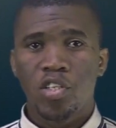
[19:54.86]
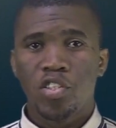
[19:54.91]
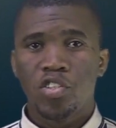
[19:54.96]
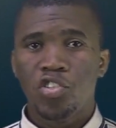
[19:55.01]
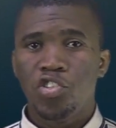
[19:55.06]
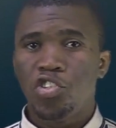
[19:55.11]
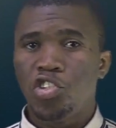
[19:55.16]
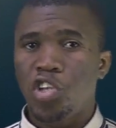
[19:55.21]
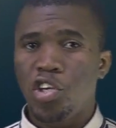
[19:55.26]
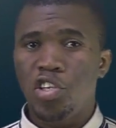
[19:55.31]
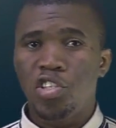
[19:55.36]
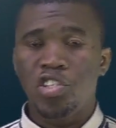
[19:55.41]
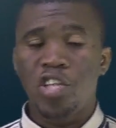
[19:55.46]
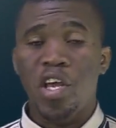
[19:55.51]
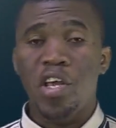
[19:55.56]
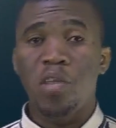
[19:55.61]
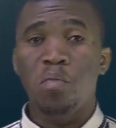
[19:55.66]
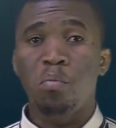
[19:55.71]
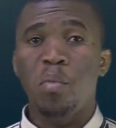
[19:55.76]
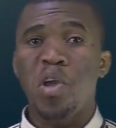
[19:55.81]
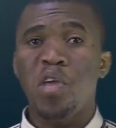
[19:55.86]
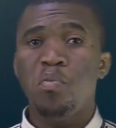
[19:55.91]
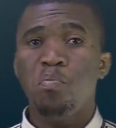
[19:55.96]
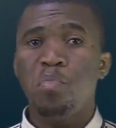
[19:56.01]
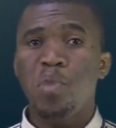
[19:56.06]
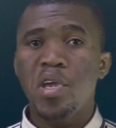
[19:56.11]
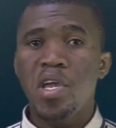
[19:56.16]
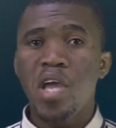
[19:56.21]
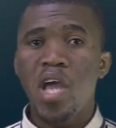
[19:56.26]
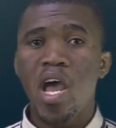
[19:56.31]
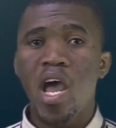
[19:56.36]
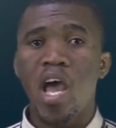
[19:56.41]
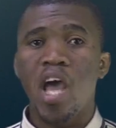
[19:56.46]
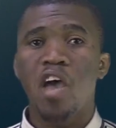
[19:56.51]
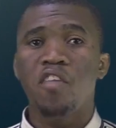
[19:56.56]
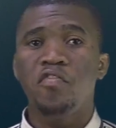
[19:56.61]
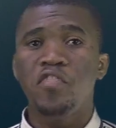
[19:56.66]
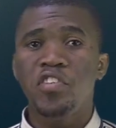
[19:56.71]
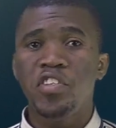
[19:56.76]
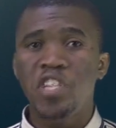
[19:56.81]
Children may
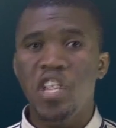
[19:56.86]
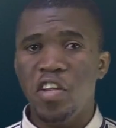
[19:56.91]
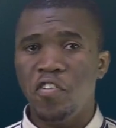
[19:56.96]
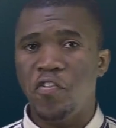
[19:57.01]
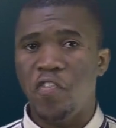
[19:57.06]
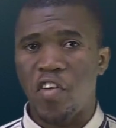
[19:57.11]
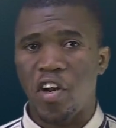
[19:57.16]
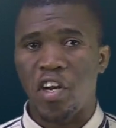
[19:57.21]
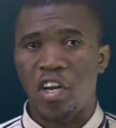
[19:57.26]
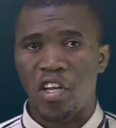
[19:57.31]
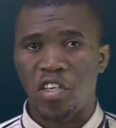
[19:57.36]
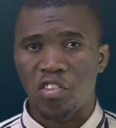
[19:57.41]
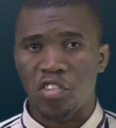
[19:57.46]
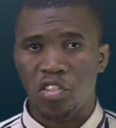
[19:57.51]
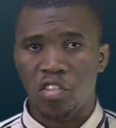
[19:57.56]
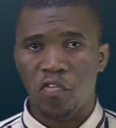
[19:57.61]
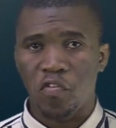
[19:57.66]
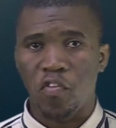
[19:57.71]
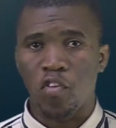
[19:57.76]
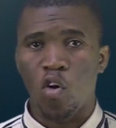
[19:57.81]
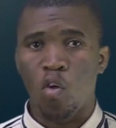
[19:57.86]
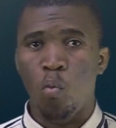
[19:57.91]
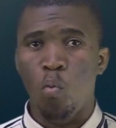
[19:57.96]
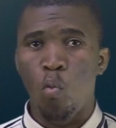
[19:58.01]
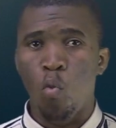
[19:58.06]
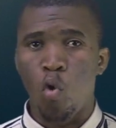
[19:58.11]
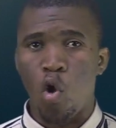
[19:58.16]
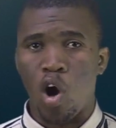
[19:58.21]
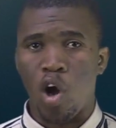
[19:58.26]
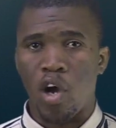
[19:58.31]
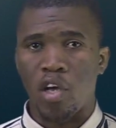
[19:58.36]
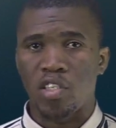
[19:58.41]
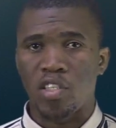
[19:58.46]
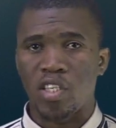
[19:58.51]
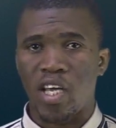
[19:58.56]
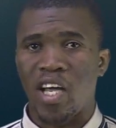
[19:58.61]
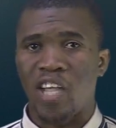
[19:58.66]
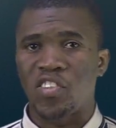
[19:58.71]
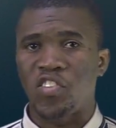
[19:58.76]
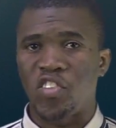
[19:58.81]
behave different from what
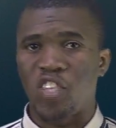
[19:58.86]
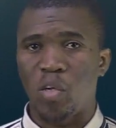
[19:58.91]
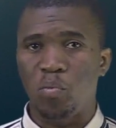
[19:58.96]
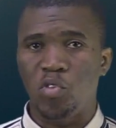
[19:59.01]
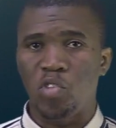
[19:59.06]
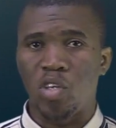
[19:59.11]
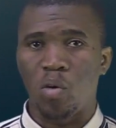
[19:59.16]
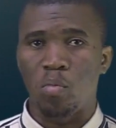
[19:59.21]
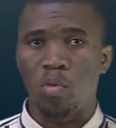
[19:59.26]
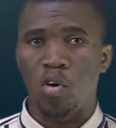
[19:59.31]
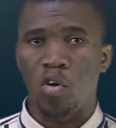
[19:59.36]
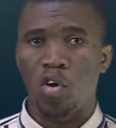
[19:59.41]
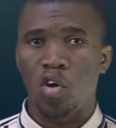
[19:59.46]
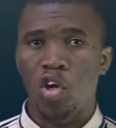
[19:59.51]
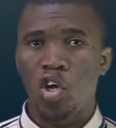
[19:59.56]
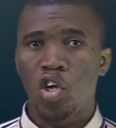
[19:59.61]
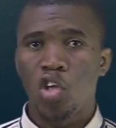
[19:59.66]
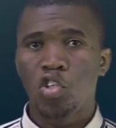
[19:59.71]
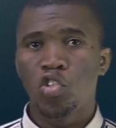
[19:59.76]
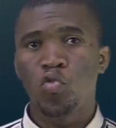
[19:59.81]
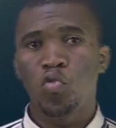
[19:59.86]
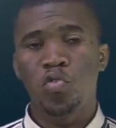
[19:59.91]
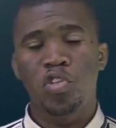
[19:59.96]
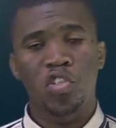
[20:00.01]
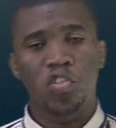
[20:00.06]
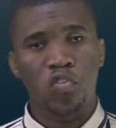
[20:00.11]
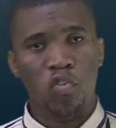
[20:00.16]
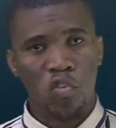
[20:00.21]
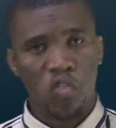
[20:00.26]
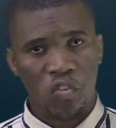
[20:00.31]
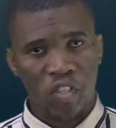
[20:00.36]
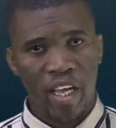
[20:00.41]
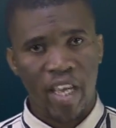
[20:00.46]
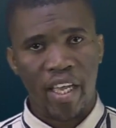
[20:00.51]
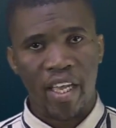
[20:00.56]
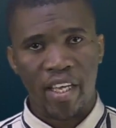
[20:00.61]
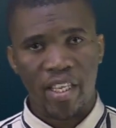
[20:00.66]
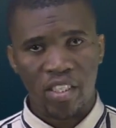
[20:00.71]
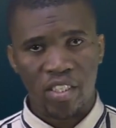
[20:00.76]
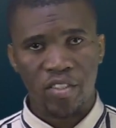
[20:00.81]
acceptable to the
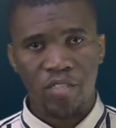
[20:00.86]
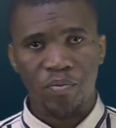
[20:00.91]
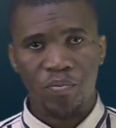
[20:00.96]
society.